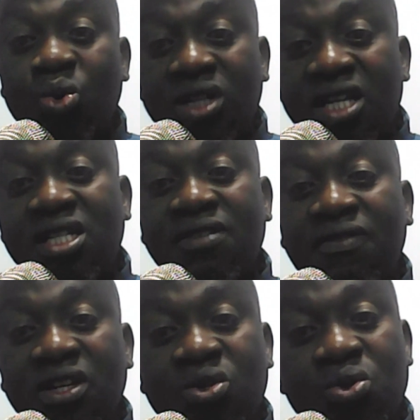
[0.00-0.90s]
to
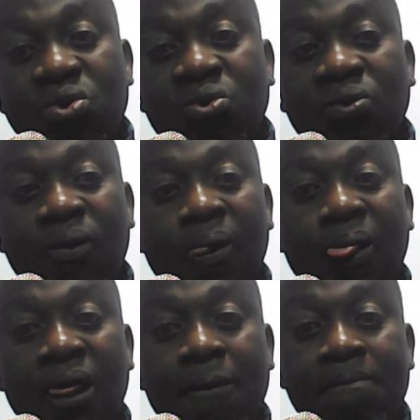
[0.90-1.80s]
testify to you
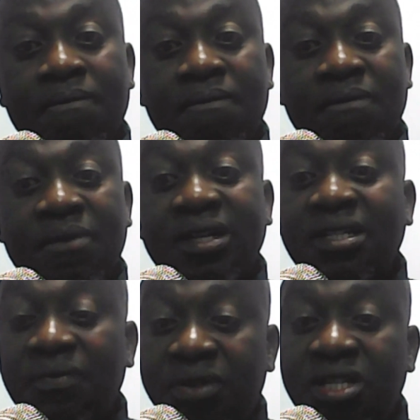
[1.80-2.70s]

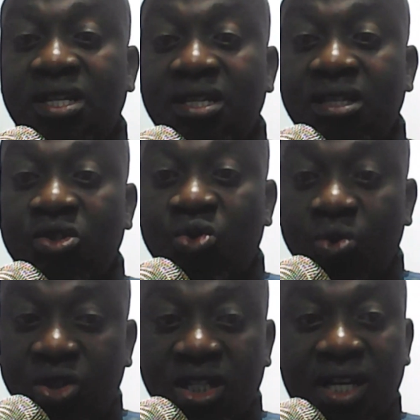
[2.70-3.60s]
that this is the
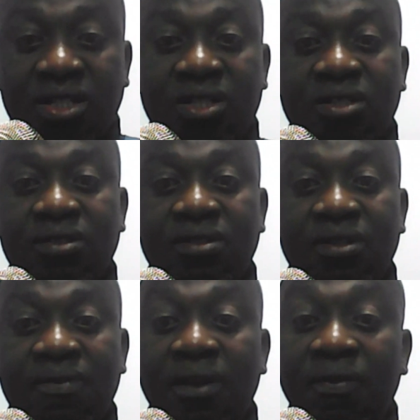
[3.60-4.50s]
true church
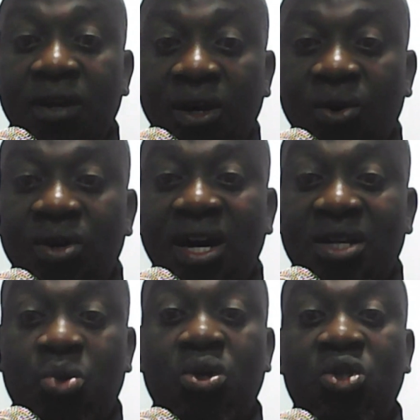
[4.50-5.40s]
that the Lord
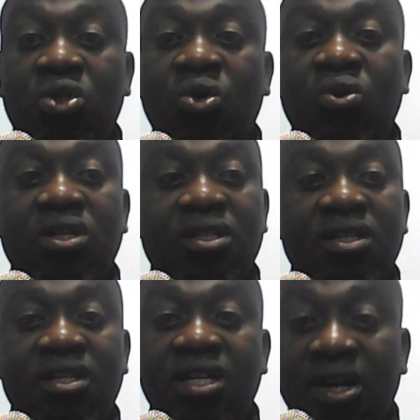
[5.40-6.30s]
has restored
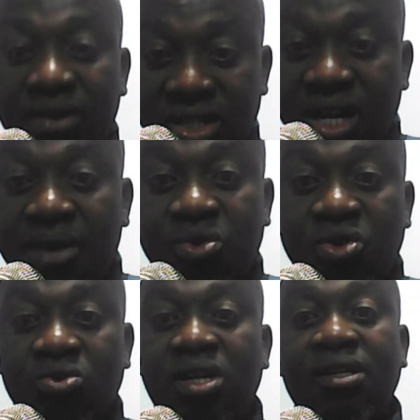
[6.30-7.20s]
in our
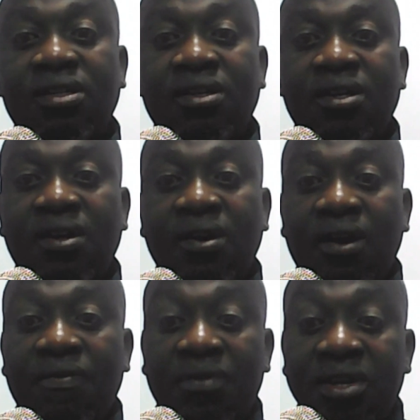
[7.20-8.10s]
times today.
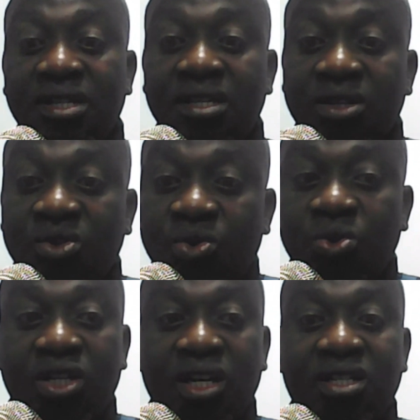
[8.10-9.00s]
This is the true
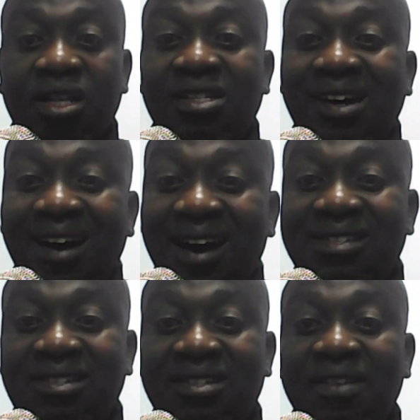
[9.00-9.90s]
church that
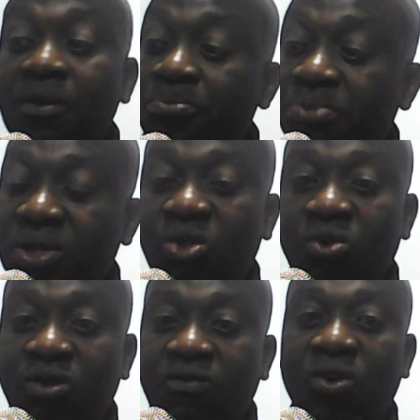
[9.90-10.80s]
has the
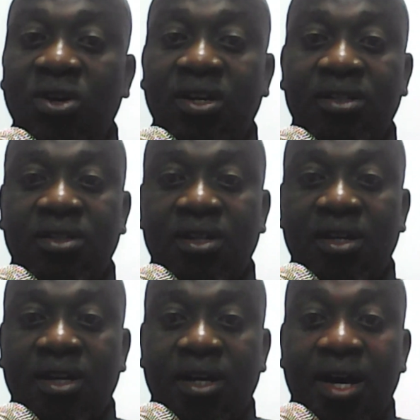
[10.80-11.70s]
priesthood of God.
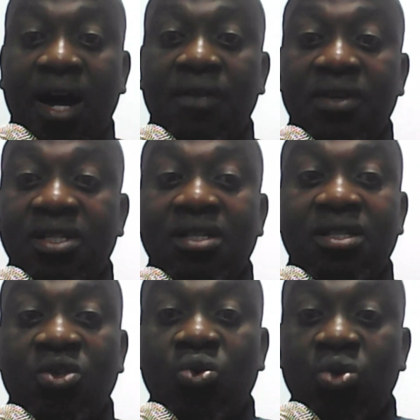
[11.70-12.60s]
And this
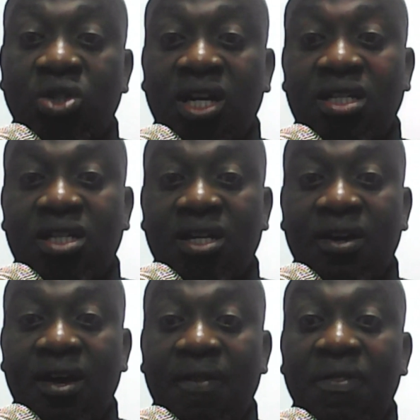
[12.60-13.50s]
is the true church
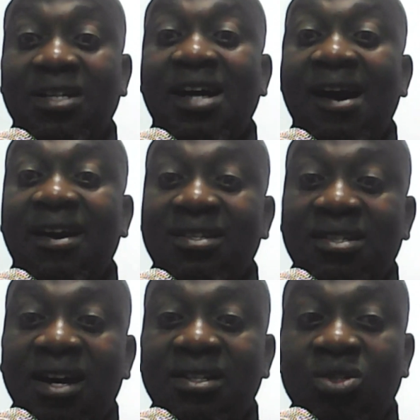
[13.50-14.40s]
that
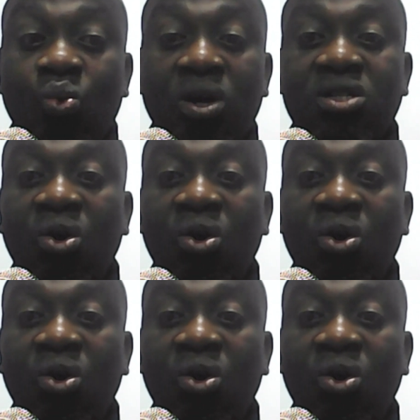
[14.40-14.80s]
understands what